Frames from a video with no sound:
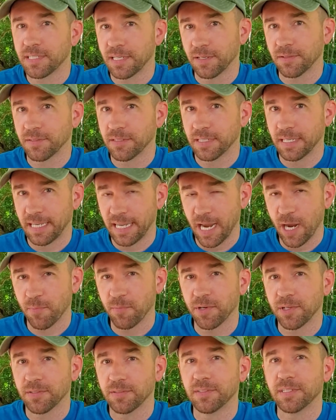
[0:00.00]
tells the
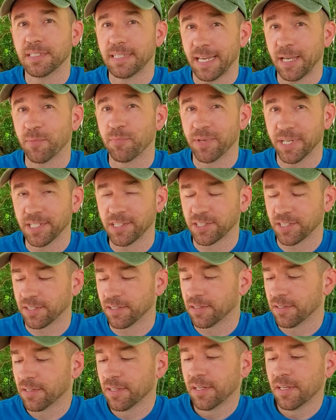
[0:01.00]
camera to take a picture.